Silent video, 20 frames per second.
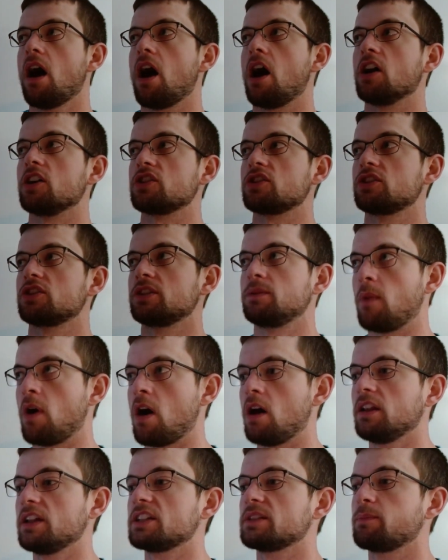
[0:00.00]
our
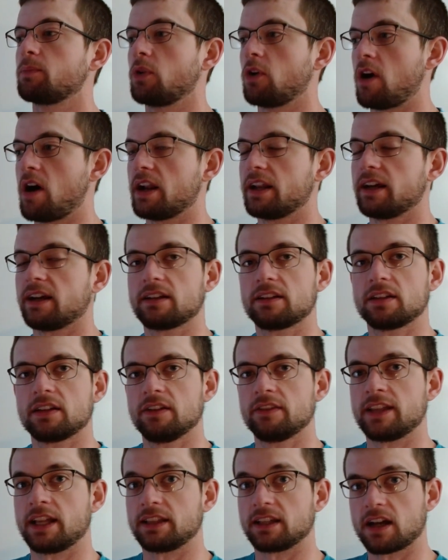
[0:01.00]
smallest product
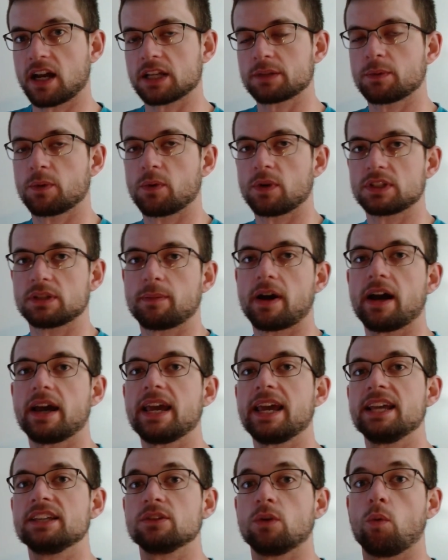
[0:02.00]
that the customer wants to
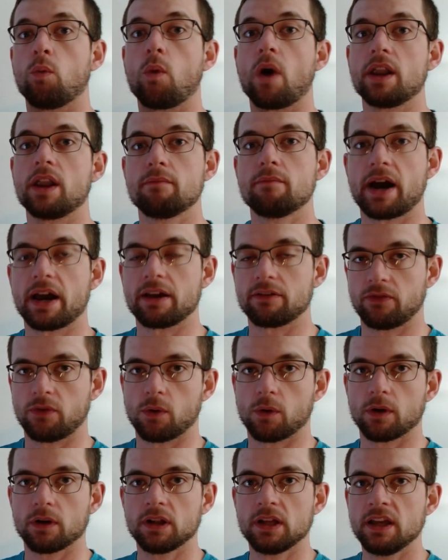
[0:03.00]
buy is a
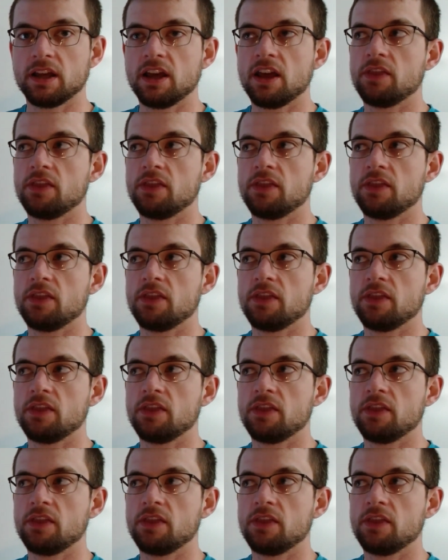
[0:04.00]
1x4,